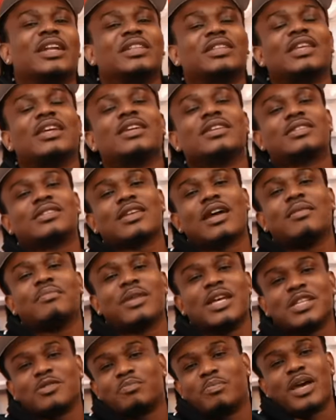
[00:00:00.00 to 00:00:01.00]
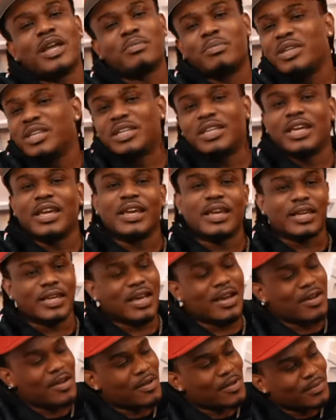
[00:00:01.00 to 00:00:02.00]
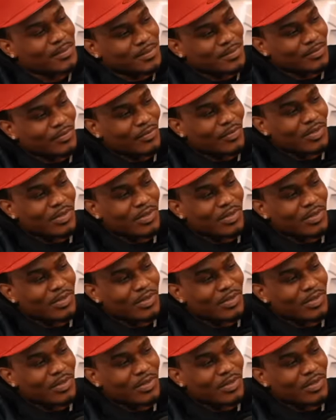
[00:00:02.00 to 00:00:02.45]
trying to think of something that's better, but he can't, y'all.